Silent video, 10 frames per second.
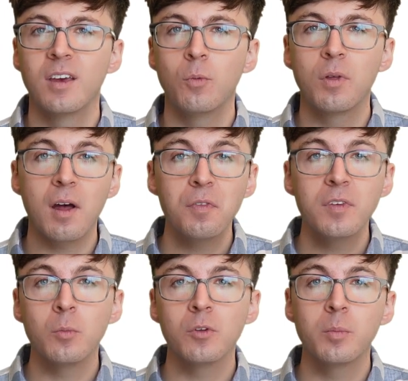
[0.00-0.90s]
Without
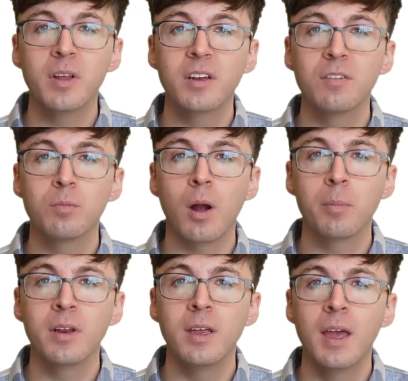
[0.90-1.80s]
this multiplicative
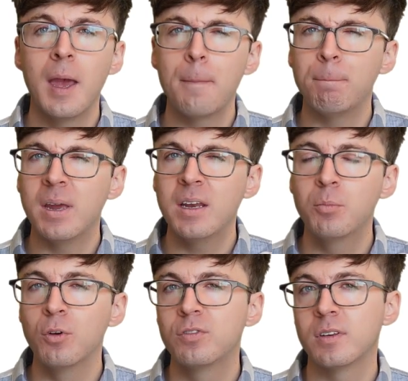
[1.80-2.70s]
property, many
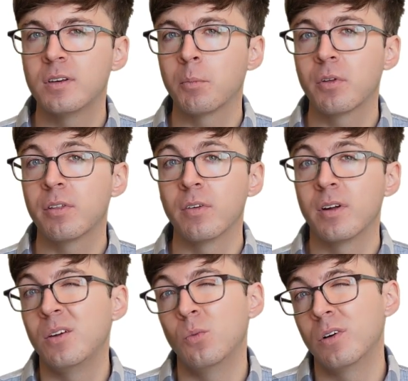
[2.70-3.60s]
proofs in number
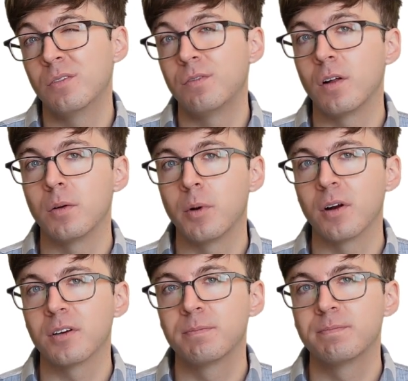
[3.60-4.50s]
theory would fall
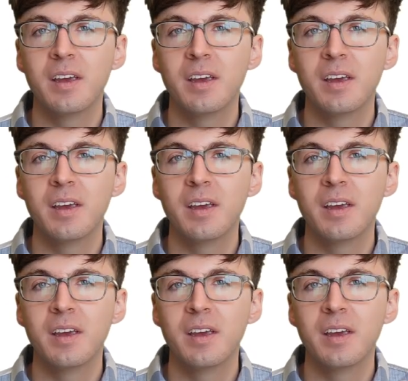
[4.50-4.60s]
apart.